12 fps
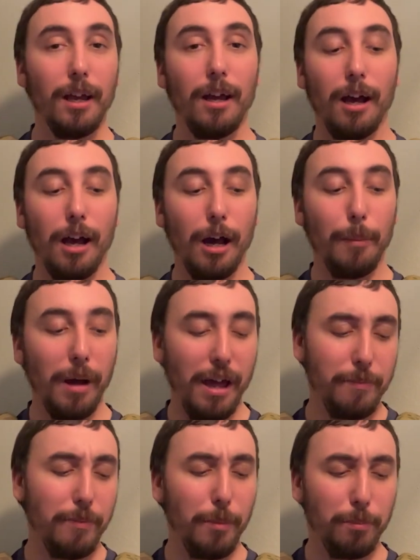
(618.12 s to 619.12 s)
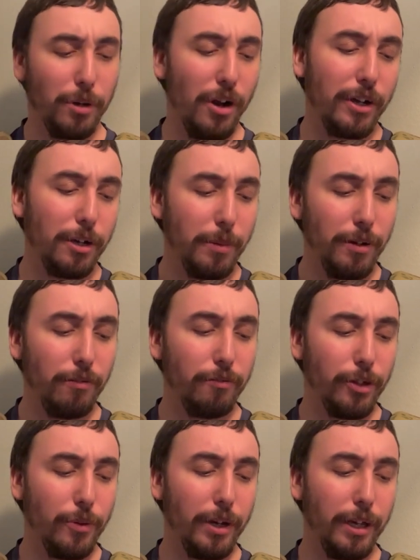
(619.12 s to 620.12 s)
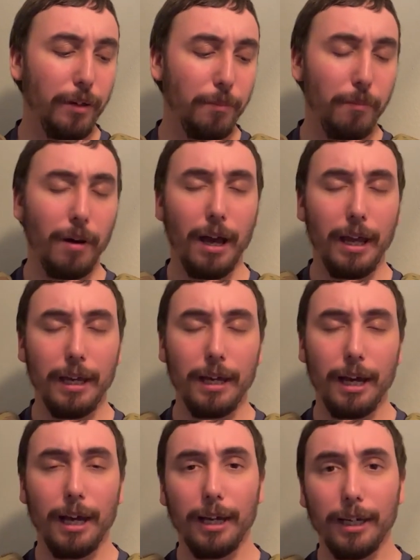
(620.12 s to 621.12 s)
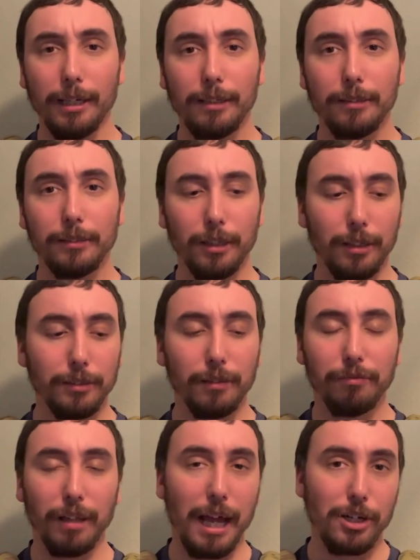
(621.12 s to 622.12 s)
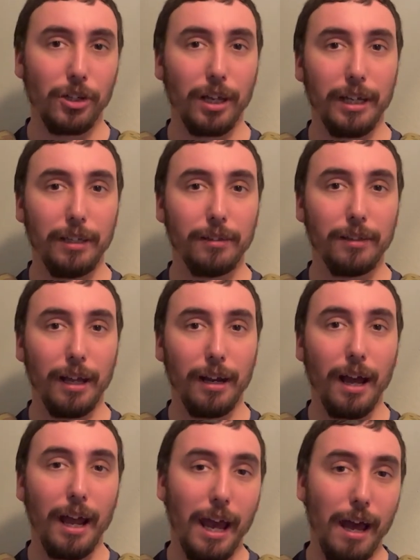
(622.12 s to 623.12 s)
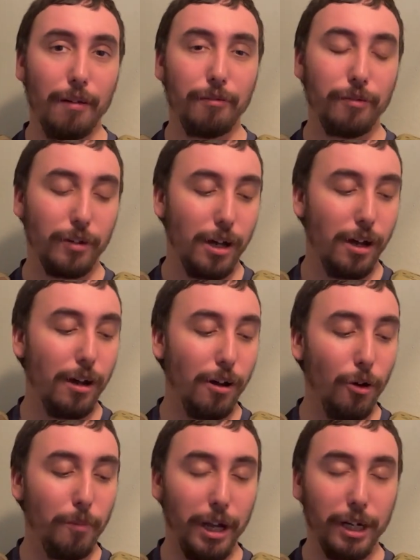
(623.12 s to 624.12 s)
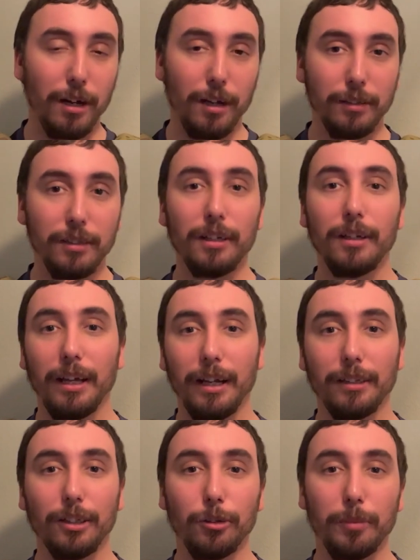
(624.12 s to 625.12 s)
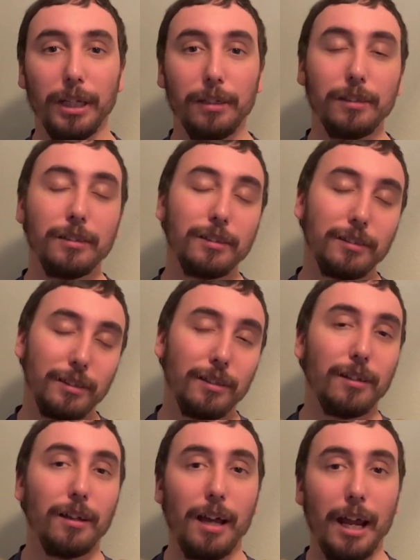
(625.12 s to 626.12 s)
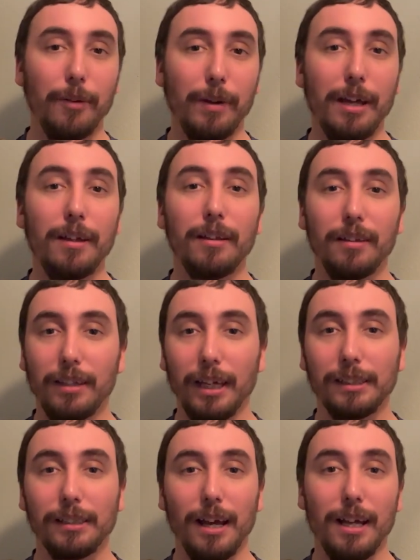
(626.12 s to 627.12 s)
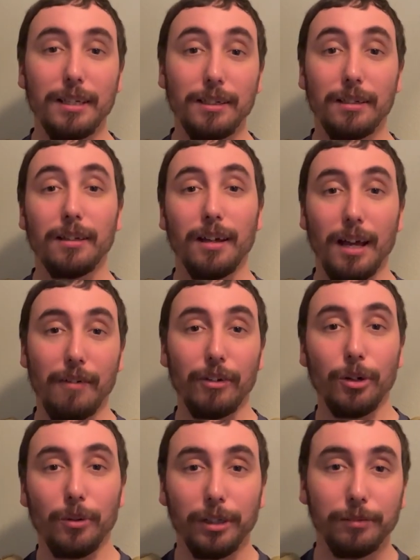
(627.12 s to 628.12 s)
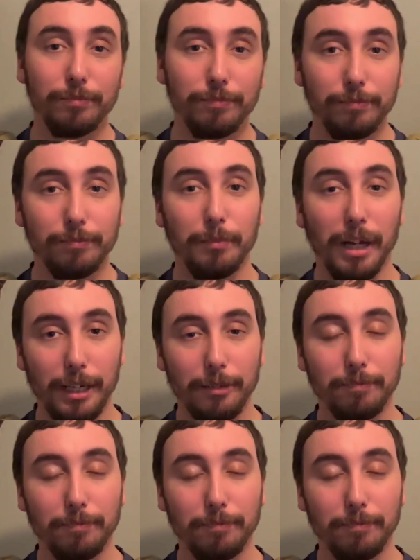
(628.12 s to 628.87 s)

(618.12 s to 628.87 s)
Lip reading: I'm probably gonna be reviewing my the flashlight that I have on my gun in a little bit. Anyway, thanks guys. Have a good one. Bye.